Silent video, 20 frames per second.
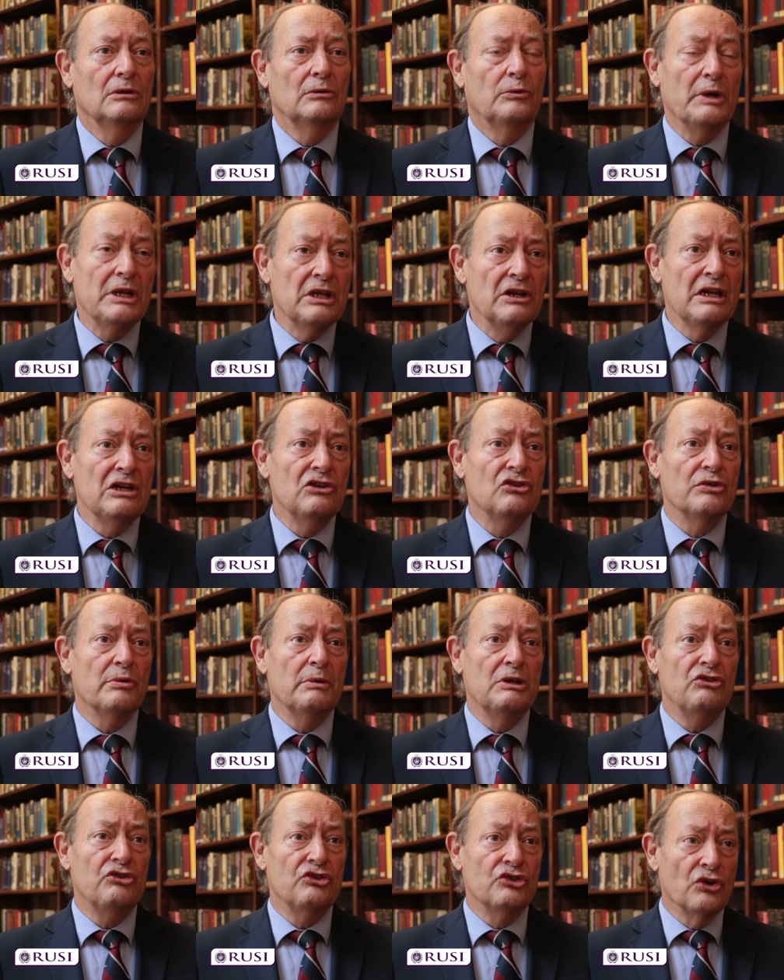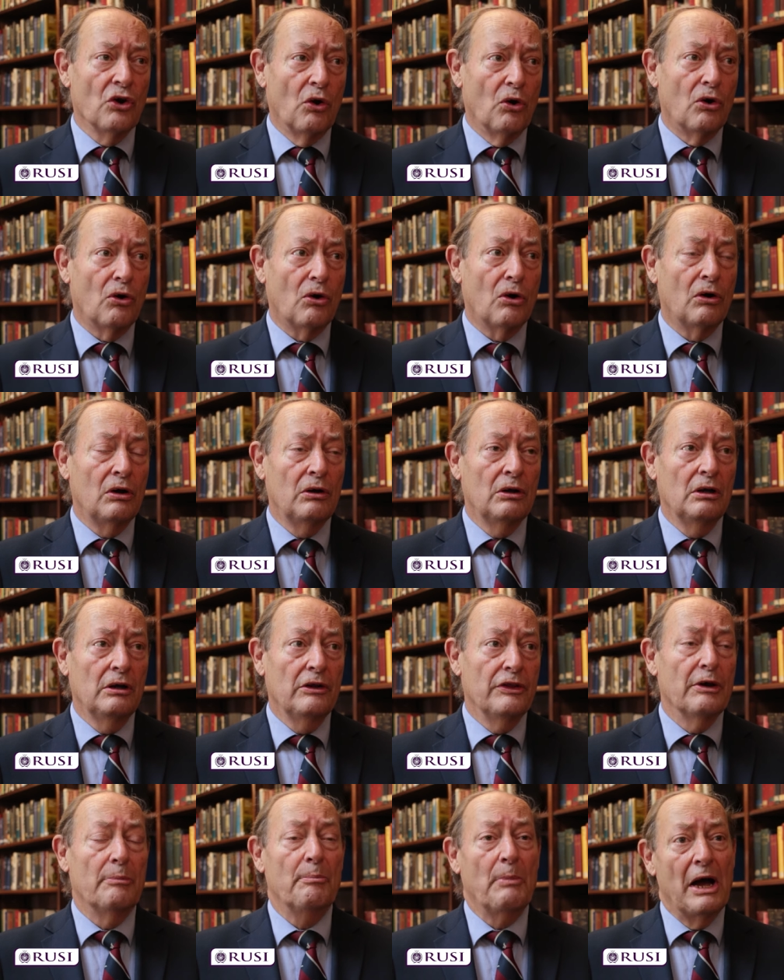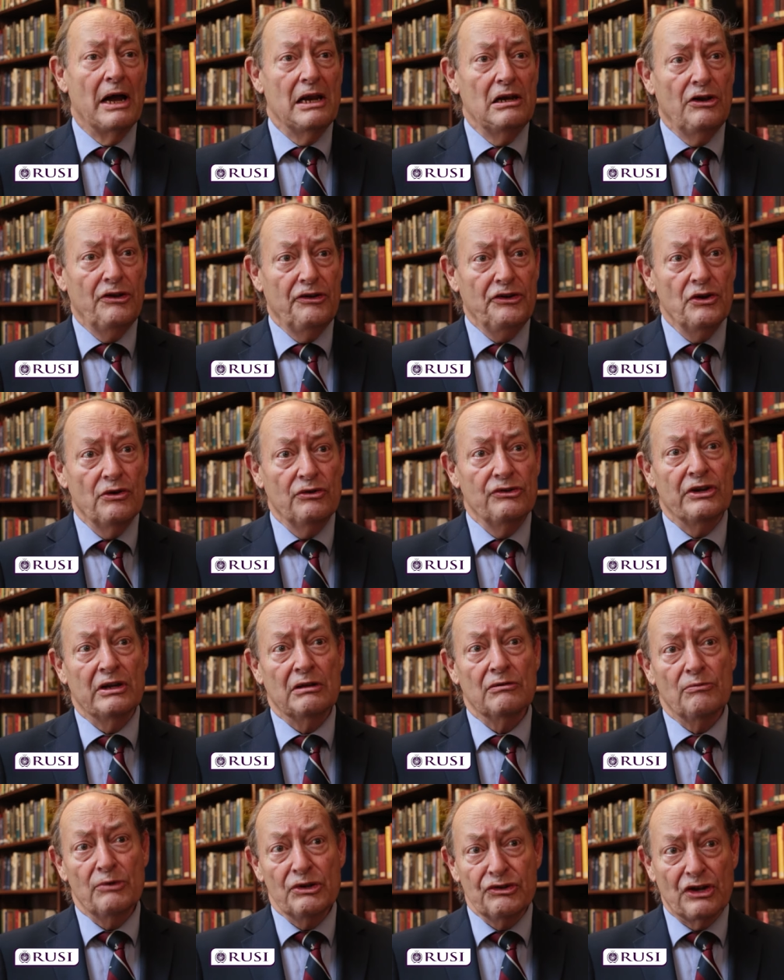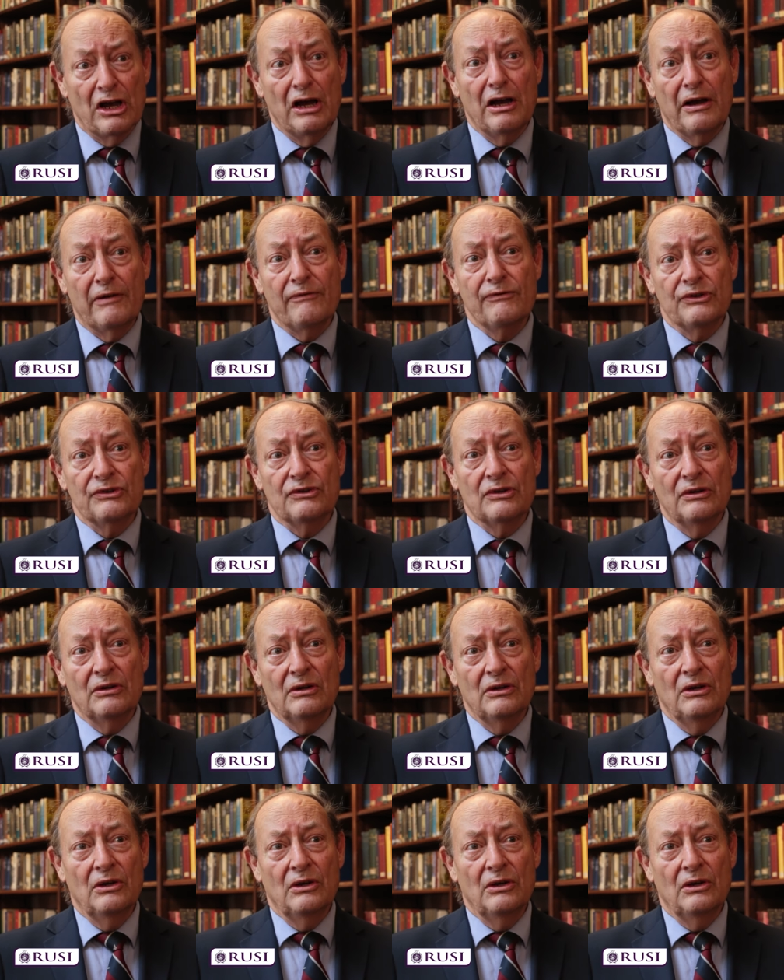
We need to ensure that by using the reserves,